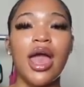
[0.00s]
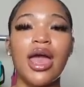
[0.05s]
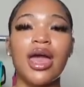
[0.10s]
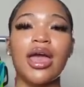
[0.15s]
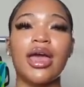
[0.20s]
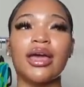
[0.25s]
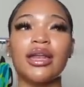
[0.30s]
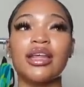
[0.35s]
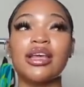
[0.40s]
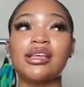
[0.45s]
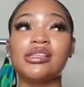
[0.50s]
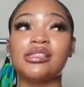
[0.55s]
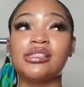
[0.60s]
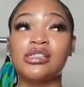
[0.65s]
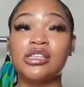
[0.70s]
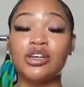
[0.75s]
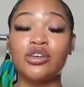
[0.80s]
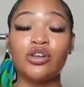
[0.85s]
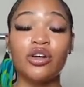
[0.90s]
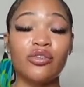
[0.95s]
and it's
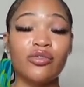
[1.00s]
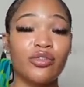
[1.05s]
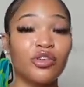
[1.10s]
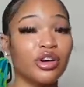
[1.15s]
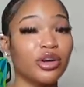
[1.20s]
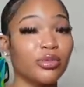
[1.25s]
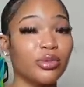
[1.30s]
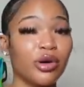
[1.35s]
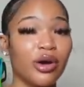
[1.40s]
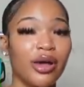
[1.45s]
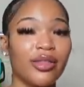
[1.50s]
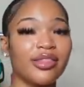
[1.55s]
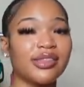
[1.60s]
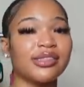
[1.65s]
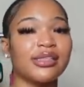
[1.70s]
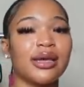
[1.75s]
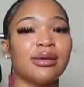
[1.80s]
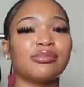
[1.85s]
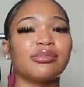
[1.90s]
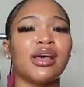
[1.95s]
still affordable at the
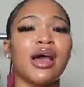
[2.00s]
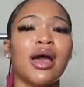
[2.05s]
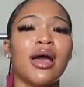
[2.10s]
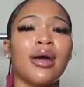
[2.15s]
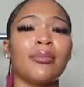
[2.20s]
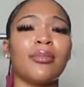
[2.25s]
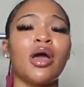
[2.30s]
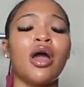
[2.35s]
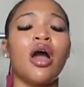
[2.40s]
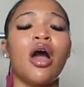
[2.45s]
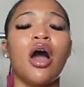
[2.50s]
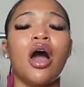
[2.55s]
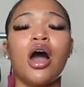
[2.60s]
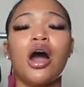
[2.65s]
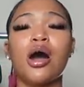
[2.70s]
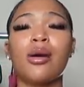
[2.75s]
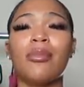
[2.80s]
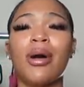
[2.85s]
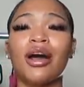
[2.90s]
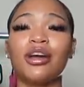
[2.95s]
same time.
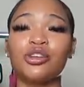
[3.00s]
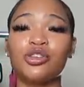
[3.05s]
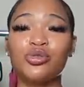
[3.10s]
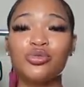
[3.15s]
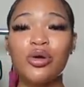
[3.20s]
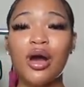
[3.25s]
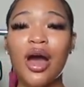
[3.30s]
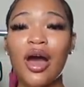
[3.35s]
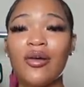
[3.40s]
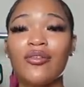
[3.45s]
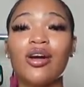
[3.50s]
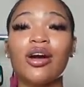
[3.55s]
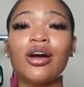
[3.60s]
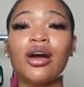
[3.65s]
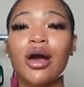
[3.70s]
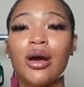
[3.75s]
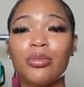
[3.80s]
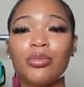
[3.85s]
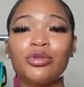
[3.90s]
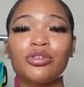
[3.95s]
I do have a
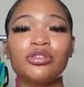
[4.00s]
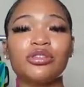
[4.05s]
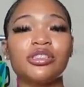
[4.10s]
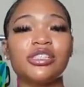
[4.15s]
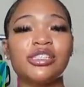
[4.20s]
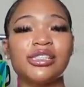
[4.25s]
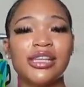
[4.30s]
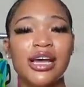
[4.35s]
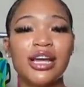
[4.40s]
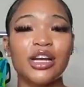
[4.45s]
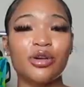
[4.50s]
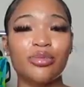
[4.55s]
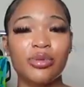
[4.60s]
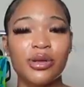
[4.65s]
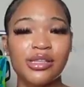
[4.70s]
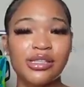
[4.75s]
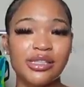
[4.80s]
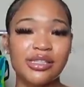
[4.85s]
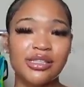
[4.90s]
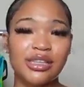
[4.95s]
couple of designer
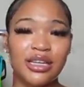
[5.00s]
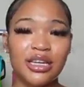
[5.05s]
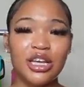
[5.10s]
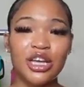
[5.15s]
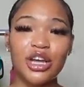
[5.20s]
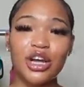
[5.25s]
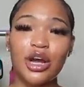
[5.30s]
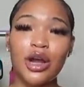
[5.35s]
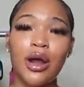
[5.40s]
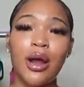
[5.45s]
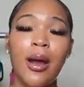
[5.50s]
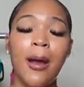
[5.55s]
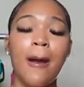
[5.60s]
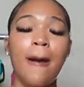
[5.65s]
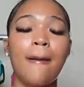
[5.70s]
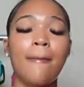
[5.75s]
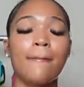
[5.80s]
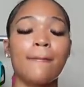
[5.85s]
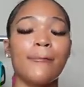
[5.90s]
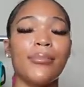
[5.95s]
pieces in here,
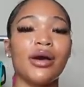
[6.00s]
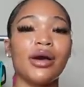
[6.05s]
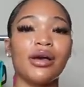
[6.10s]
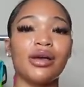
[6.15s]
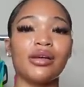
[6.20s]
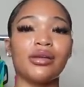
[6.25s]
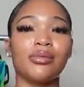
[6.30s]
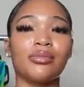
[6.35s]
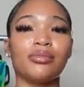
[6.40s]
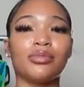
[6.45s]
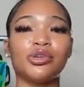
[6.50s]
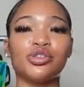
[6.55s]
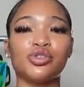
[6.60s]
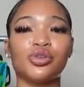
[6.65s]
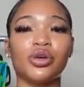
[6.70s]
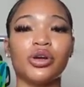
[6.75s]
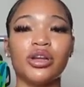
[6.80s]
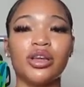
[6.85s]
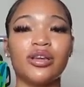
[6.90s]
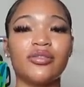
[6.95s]
but
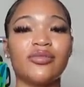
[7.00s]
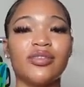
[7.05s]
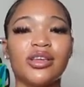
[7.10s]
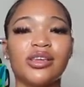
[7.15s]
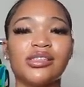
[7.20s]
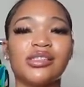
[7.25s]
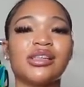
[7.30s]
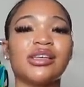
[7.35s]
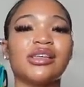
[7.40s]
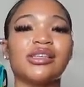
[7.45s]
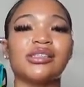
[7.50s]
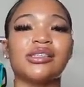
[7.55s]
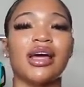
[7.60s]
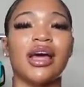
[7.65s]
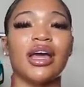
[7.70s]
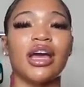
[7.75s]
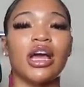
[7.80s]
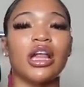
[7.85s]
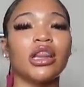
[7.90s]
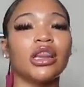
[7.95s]
majority of this is
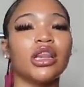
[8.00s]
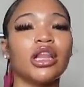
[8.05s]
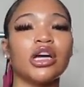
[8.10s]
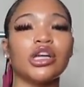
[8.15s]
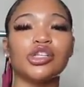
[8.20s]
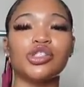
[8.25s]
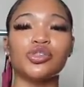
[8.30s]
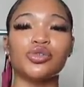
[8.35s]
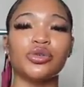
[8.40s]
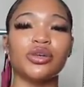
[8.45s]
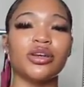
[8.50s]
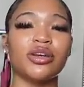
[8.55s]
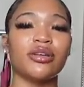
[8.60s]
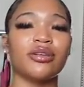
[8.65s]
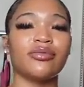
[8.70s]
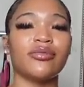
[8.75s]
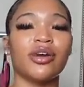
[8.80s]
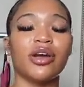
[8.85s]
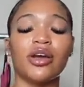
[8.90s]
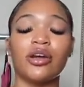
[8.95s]
like
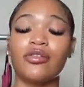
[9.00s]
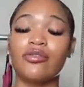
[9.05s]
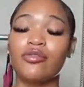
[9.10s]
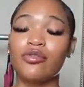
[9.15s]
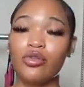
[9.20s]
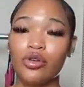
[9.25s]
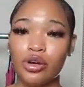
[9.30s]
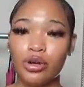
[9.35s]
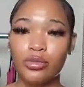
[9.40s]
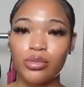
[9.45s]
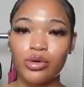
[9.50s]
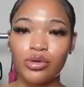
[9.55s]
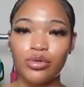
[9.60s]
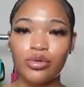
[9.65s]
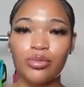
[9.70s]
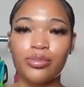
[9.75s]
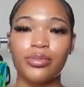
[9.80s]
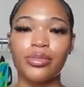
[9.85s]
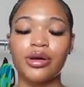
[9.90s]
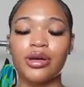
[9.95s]
luxury, very
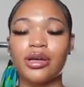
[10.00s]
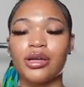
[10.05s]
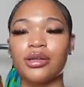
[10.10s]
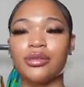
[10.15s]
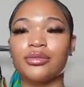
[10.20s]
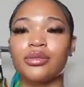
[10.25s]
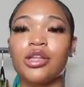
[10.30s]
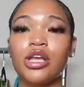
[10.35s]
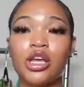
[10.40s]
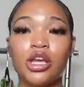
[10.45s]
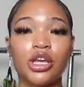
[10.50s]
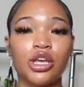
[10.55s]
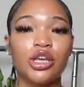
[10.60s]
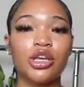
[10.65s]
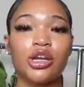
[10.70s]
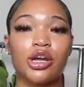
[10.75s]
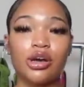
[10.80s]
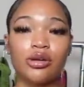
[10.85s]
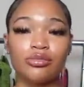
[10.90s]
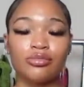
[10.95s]
affordable, but
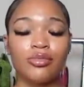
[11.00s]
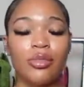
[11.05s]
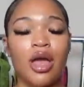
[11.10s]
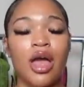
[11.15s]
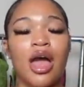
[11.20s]
you know.